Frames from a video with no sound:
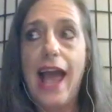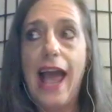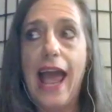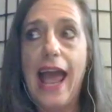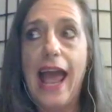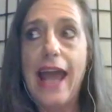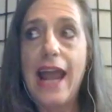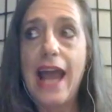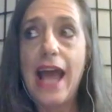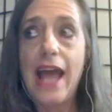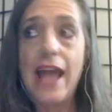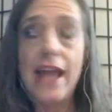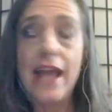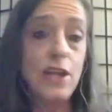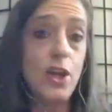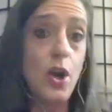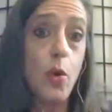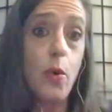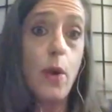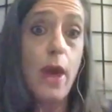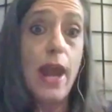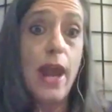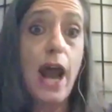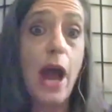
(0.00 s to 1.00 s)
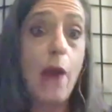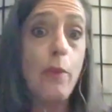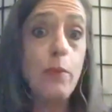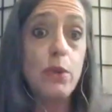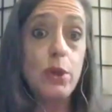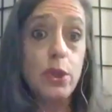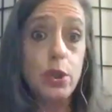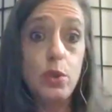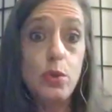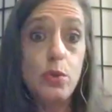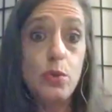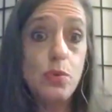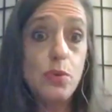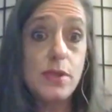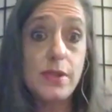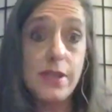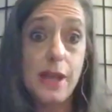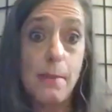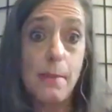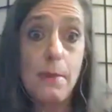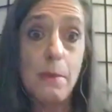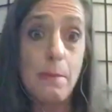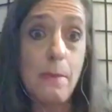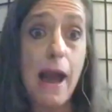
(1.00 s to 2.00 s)
and I, you know, and I would lose
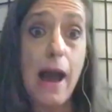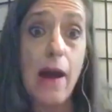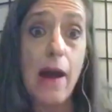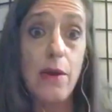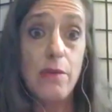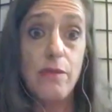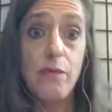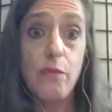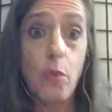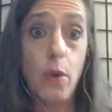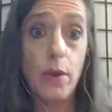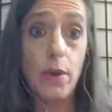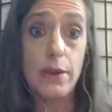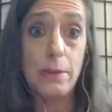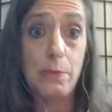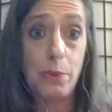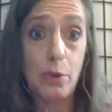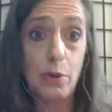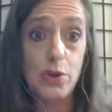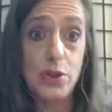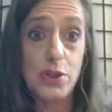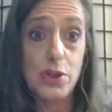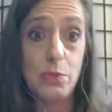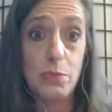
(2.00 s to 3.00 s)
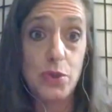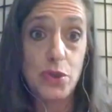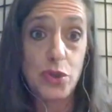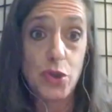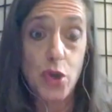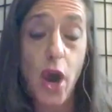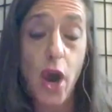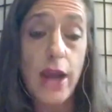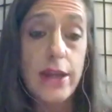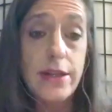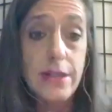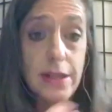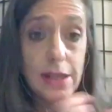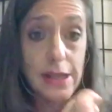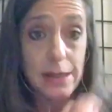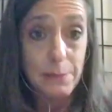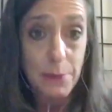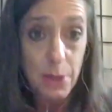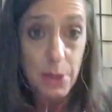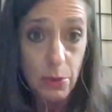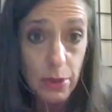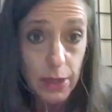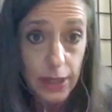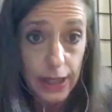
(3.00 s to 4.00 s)
some amount of what the person was trying to
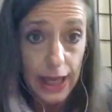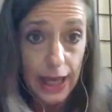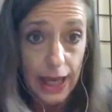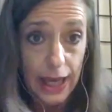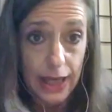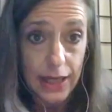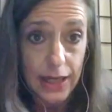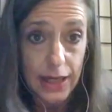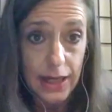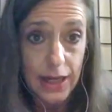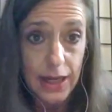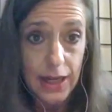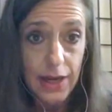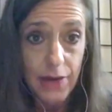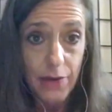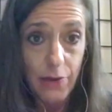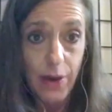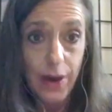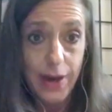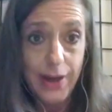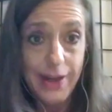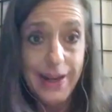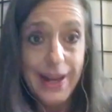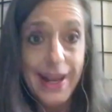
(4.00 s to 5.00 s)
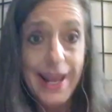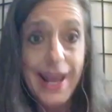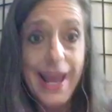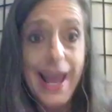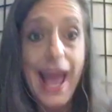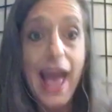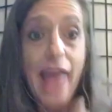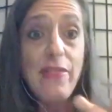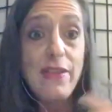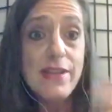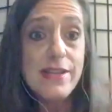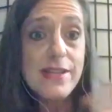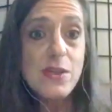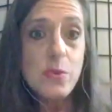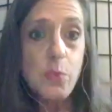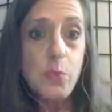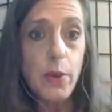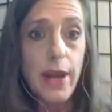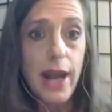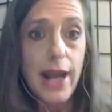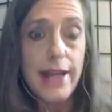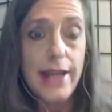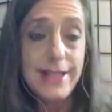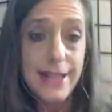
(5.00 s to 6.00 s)
communicate, right? And this is
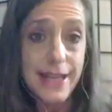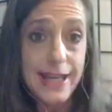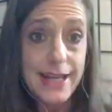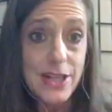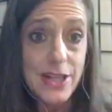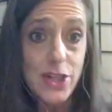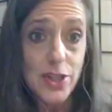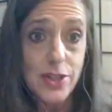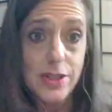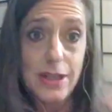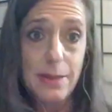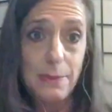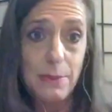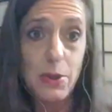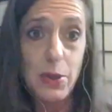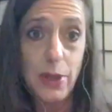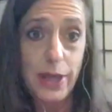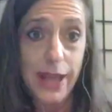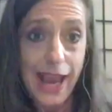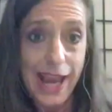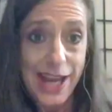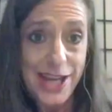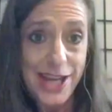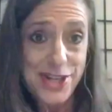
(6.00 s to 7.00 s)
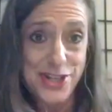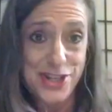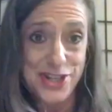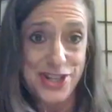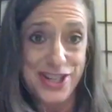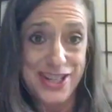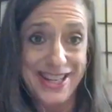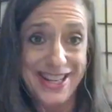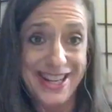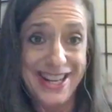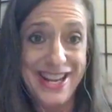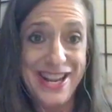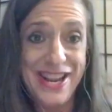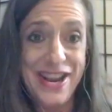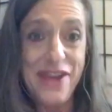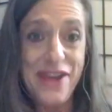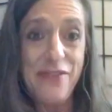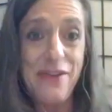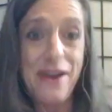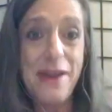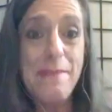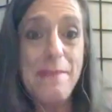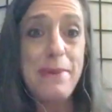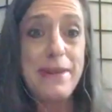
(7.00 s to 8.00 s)
what I teach, is communication,
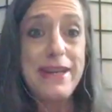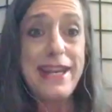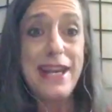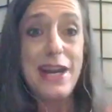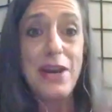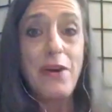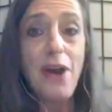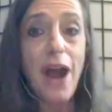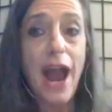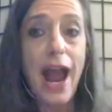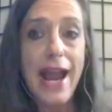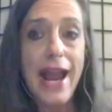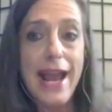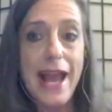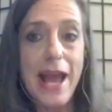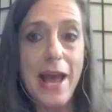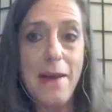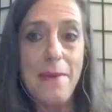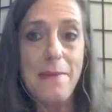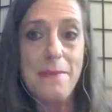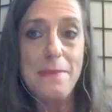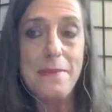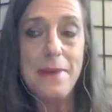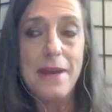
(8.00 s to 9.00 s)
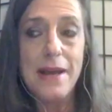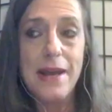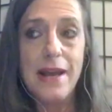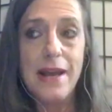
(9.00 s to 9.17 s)
right? But here I am